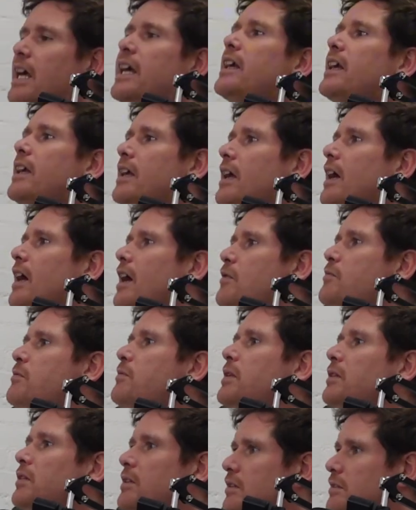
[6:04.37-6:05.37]
Yeah.
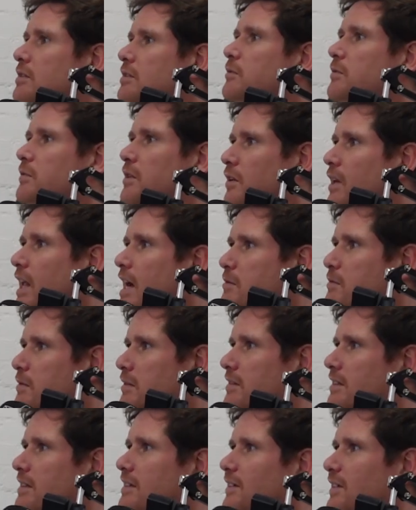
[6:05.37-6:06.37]
I'm building on top of your lab
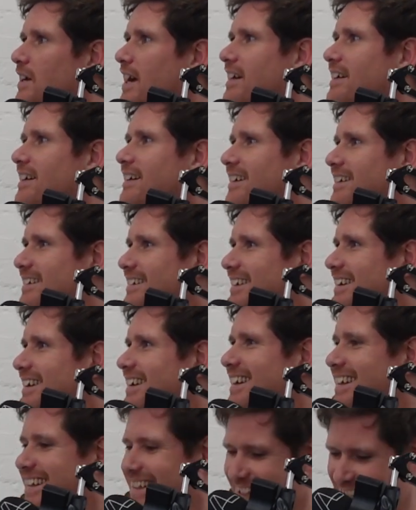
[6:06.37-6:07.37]
and your AI
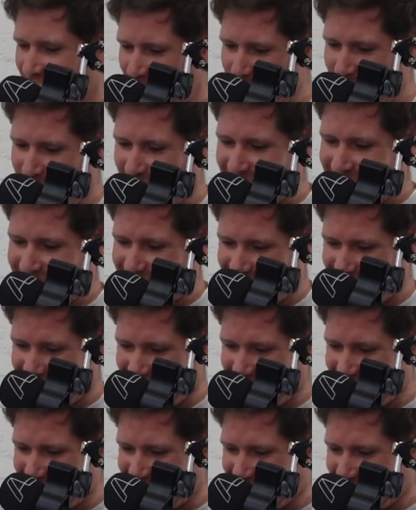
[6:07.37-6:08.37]

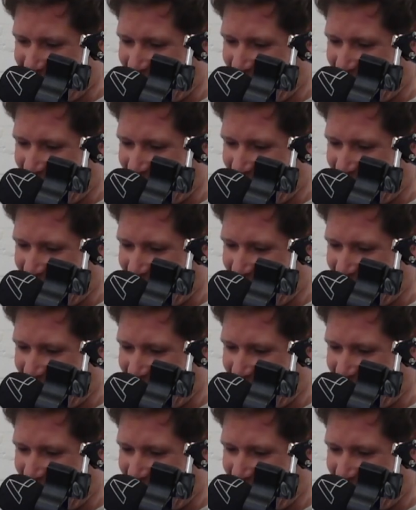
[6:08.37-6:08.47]
capacities.